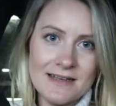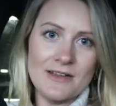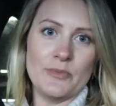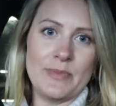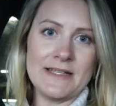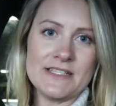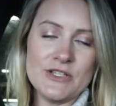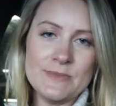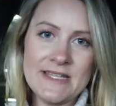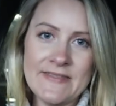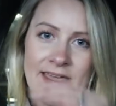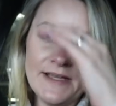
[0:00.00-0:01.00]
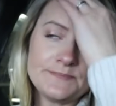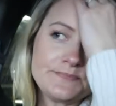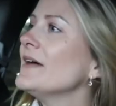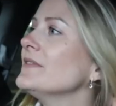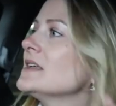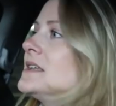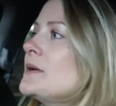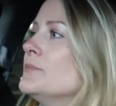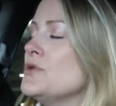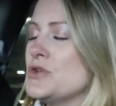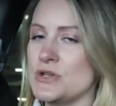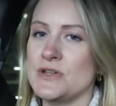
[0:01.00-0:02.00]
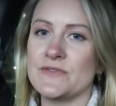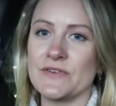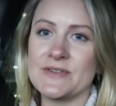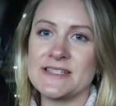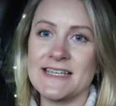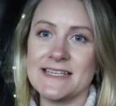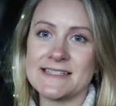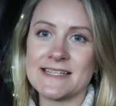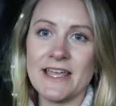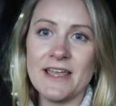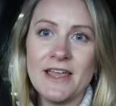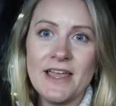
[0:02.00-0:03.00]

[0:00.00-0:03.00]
little bit zoomed in there. Having moved, obviously it's